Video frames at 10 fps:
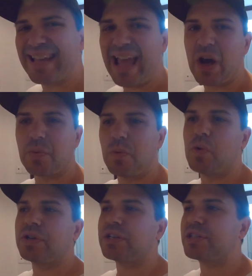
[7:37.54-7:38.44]
town
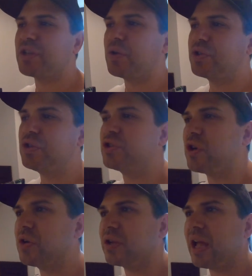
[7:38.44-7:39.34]
water, so you
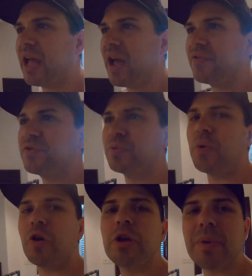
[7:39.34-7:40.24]
don't have to
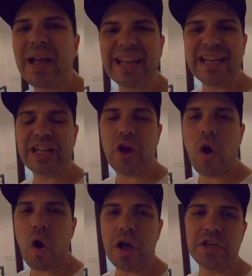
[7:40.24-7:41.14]
worry about getting
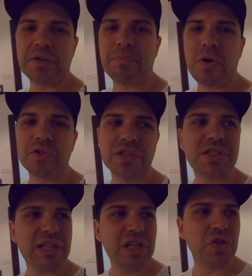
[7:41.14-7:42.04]
iron
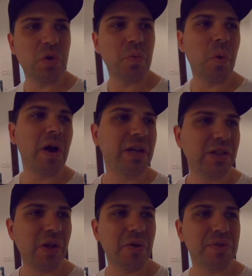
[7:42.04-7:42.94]
deposits in your white
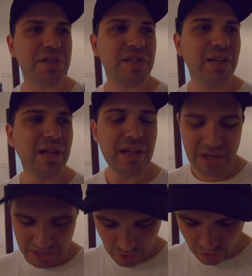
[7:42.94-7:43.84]
clothes.
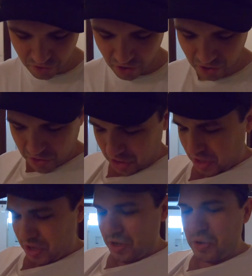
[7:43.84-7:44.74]
Although
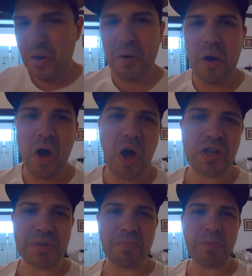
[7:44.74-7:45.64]
I
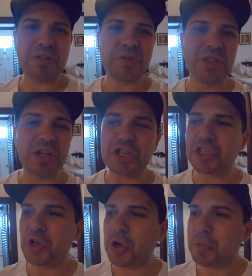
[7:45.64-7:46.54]
probably still need to
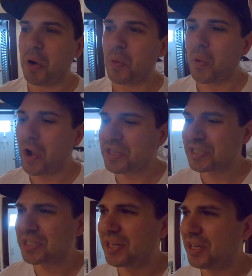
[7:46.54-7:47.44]
soak my
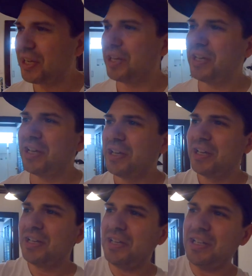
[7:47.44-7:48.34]
whites.
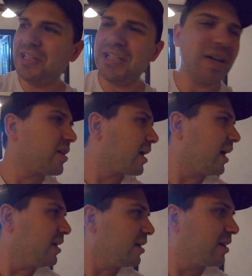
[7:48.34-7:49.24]
Is he okay?